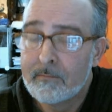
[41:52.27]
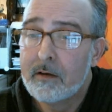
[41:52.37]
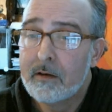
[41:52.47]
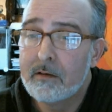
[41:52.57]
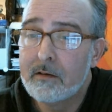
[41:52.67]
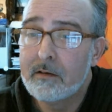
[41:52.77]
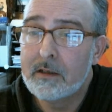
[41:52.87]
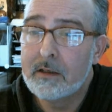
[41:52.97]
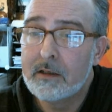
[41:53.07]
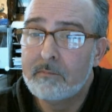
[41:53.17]
Now,
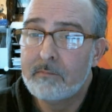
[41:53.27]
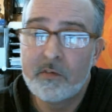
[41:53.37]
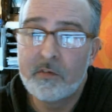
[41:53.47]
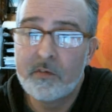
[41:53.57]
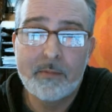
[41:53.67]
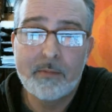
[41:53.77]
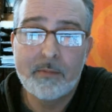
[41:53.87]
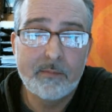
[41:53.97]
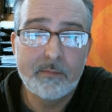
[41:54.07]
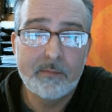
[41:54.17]
um, the first time I
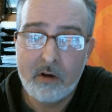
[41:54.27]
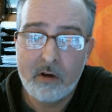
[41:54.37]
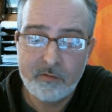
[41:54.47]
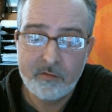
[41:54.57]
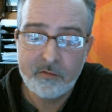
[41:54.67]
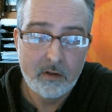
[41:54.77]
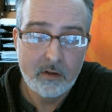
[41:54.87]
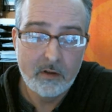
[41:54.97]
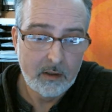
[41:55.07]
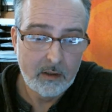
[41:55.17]
came across
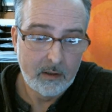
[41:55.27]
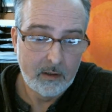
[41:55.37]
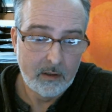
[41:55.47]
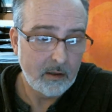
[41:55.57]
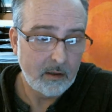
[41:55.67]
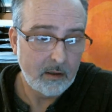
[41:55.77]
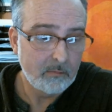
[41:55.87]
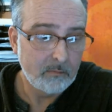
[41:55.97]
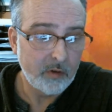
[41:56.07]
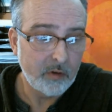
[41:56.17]

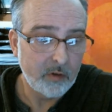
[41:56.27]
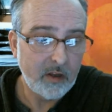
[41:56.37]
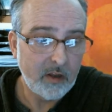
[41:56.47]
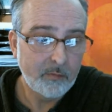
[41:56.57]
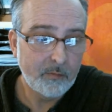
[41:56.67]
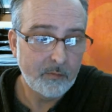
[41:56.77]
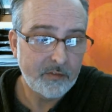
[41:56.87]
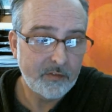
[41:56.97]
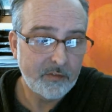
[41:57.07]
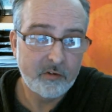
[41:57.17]
um, Lawrence Hahn, somebody
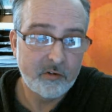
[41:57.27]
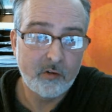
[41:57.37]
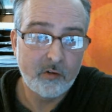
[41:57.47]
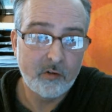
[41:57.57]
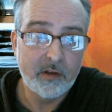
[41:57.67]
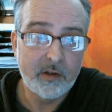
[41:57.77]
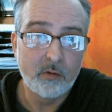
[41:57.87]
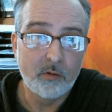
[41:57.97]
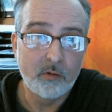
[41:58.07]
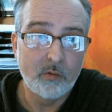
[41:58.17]
at the church told me they
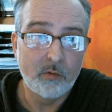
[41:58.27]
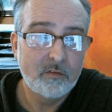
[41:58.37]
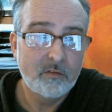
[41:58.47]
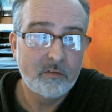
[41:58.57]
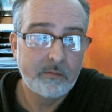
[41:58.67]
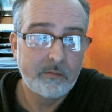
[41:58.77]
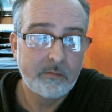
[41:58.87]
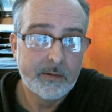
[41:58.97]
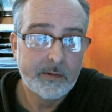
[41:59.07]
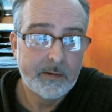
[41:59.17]
knew who he was.
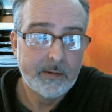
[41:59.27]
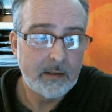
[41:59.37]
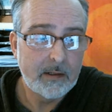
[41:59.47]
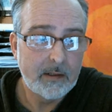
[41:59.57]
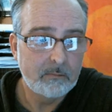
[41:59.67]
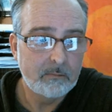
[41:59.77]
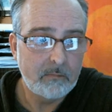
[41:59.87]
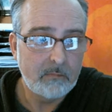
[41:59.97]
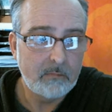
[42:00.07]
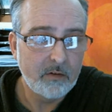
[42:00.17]
Um,
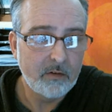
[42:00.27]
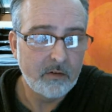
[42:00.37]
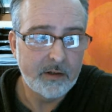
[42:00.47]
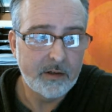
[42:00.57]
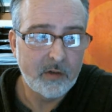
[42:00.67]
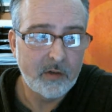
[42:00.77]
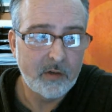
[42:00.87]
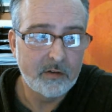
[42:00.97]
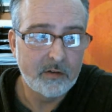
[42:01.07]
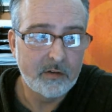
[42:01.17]
I don't know how I ended up
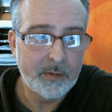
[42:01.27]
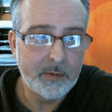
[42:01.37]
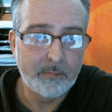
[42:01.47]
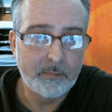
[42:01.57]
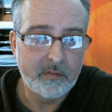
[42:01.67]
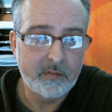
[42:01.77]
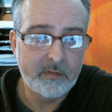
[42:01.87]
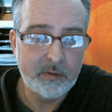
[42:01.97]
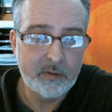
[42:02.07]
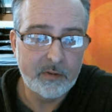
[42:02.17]
talking to these people about Tammie.